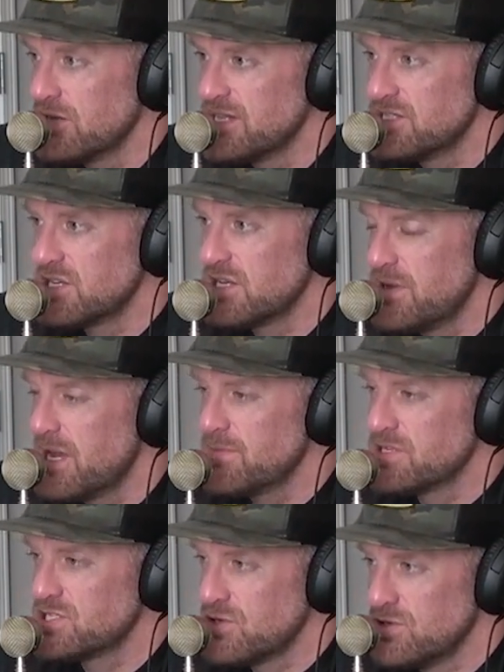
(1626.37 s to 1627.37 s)
He became
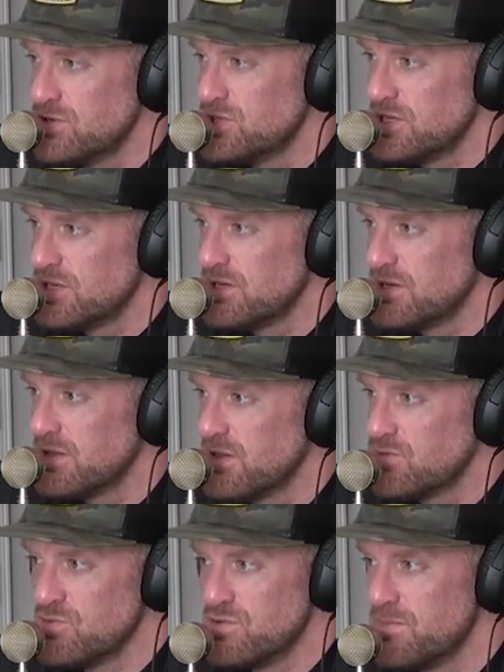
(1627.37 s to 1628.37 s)
a surgeon
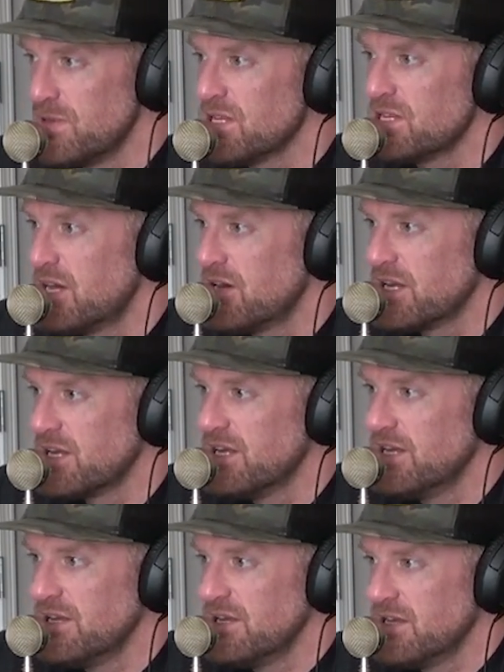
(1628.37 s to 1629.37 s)
through the military,
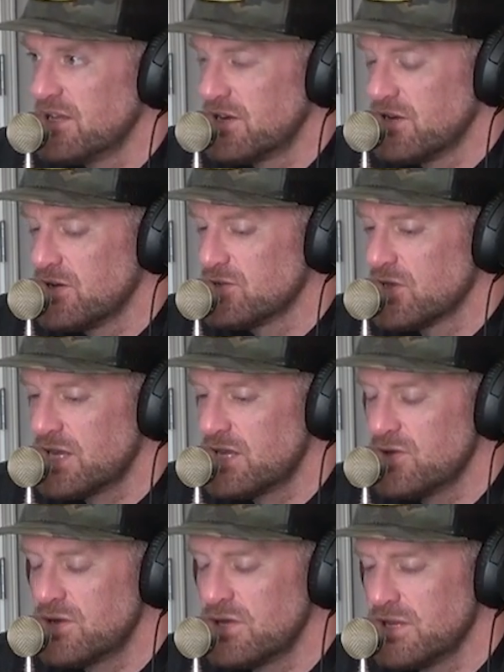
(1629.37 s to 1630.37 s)
So like
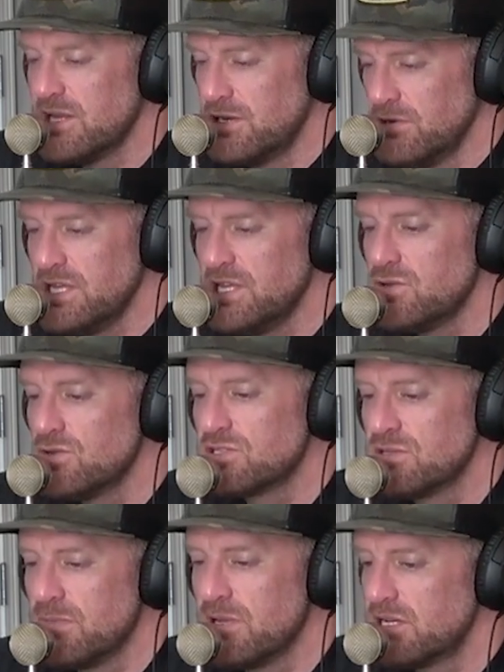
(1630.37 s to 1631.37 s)
you can literally use
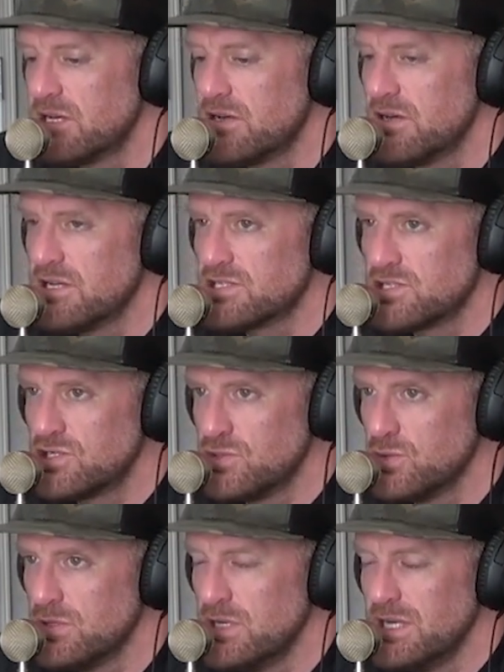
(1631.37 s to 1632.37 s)
the military as a
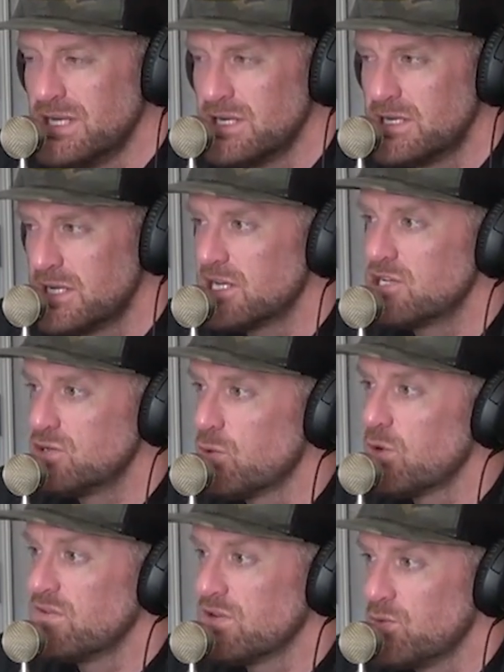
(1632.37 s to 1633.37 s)
tool to get to
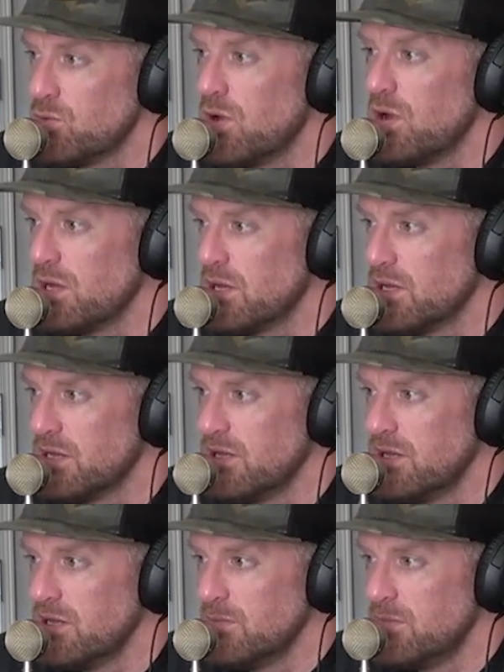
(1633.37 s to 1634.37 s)
wherever you want.
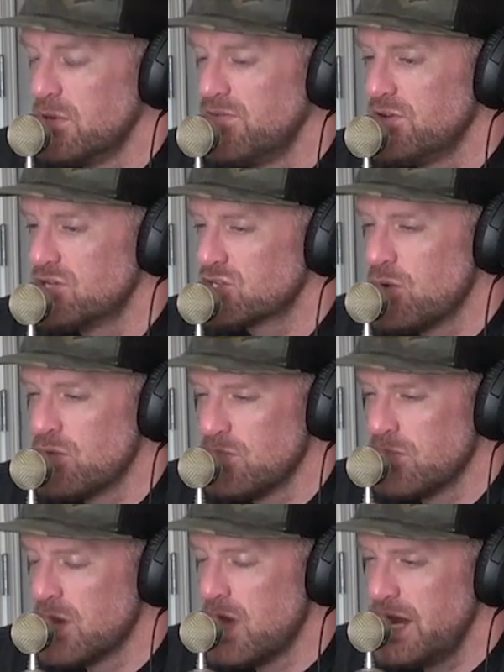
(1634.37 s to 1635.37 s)
But if you're just going
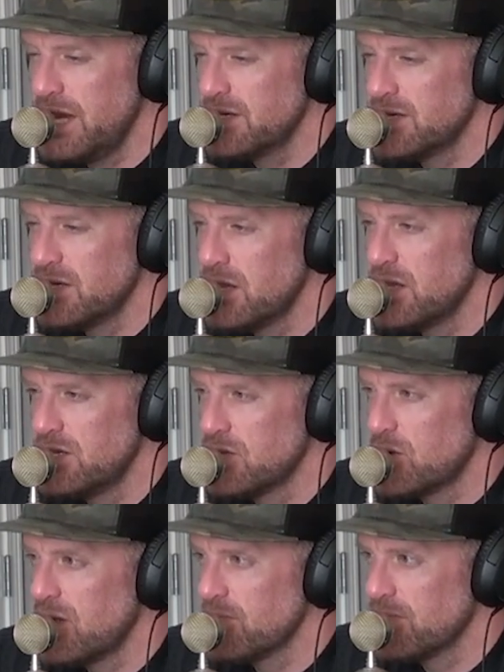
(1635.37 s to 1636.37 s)
blind and
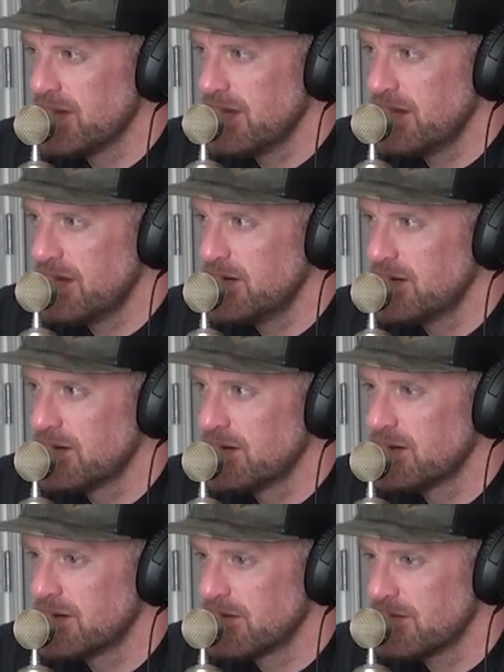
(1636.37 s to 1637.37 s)
don't have a plan,
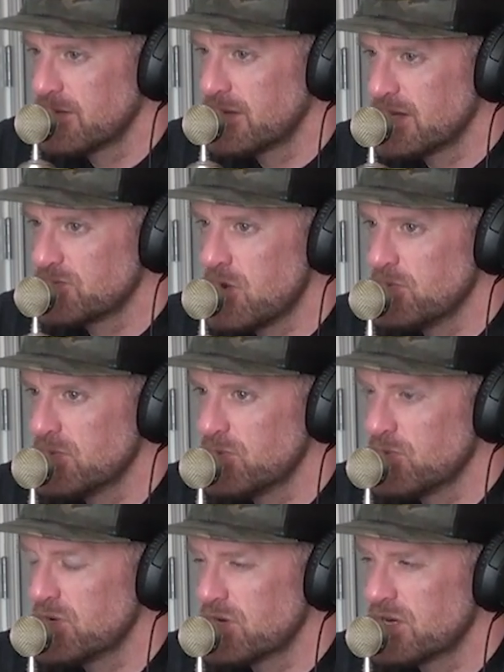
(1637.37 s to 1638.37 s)
that's probably
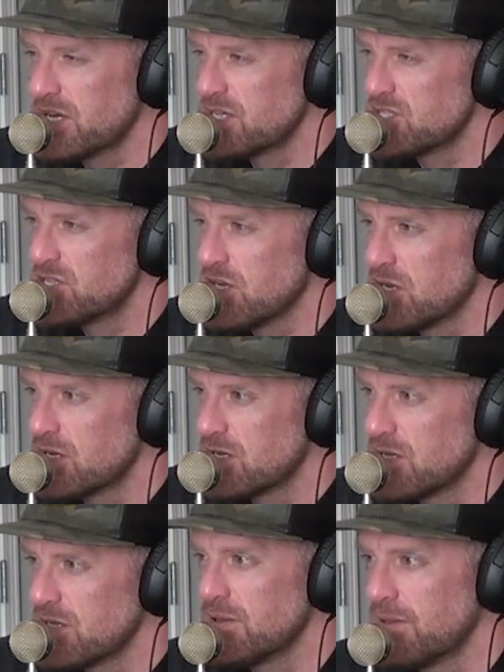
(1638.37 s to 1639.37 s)
where you're going to get stuck,
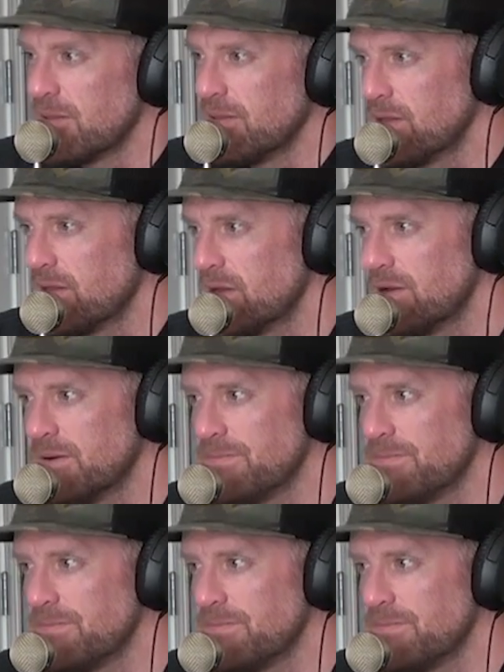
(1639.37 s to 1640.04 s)
Yeah.